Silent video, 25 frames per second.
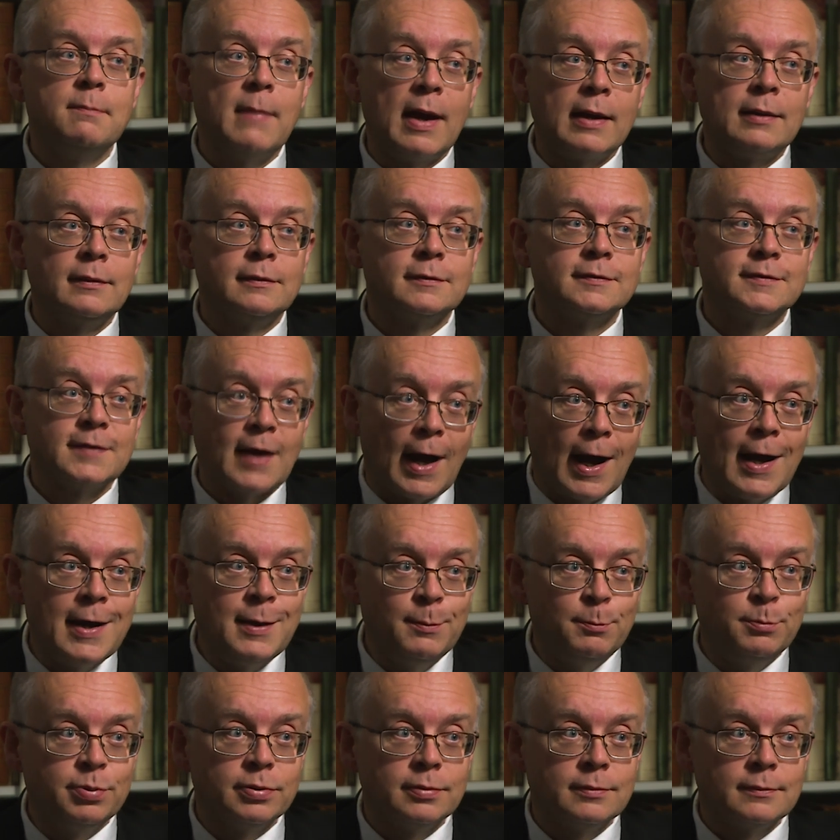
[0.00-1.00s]
metal
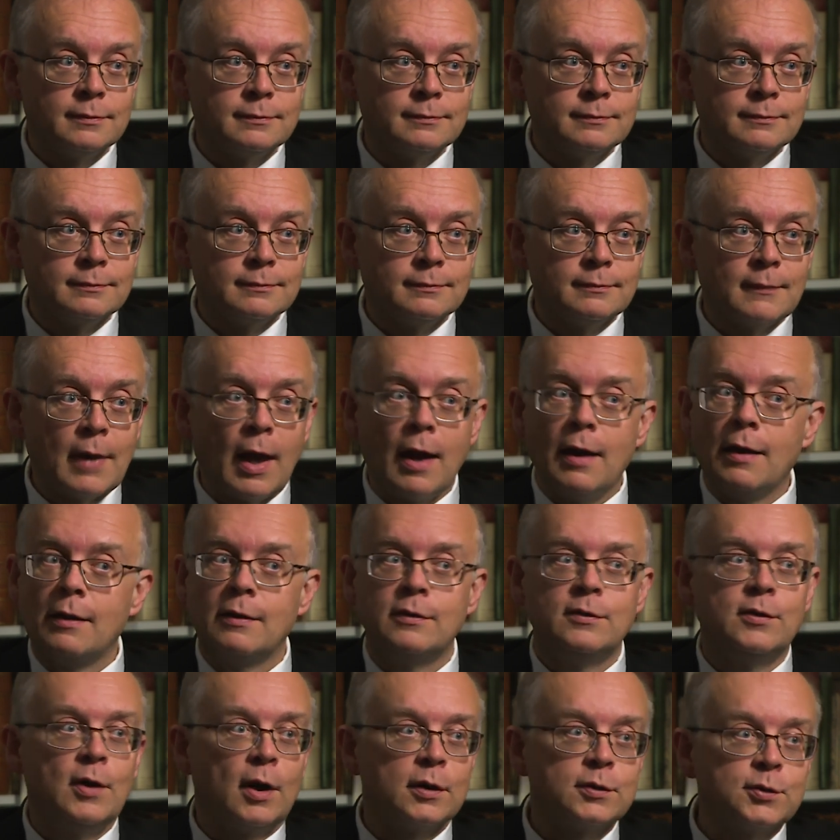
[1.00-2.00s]
type?
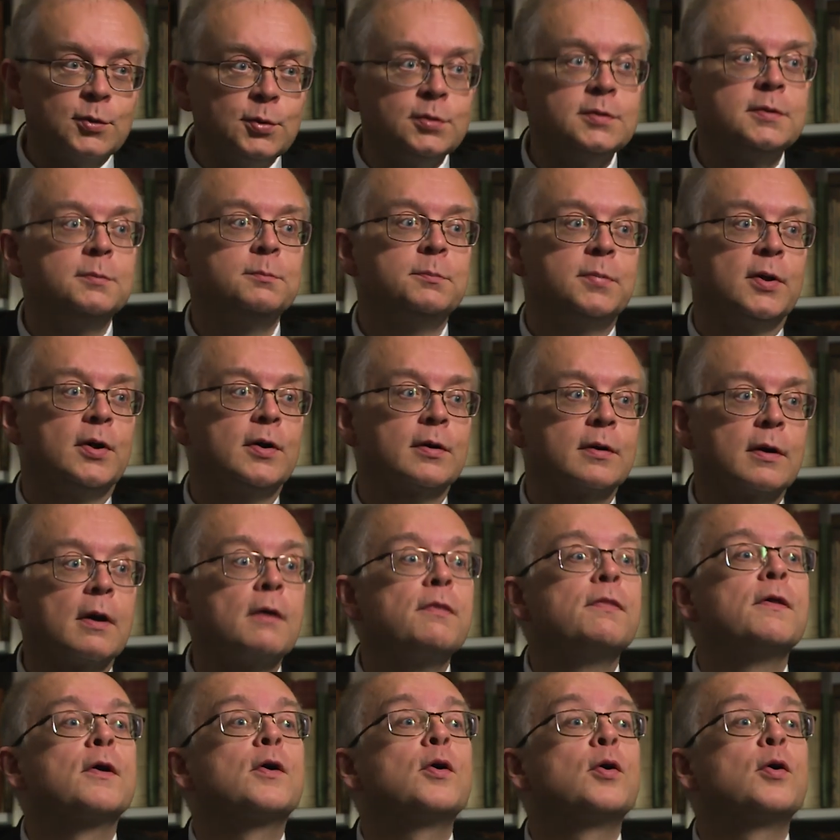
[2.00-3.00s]
Not Gutenberg, the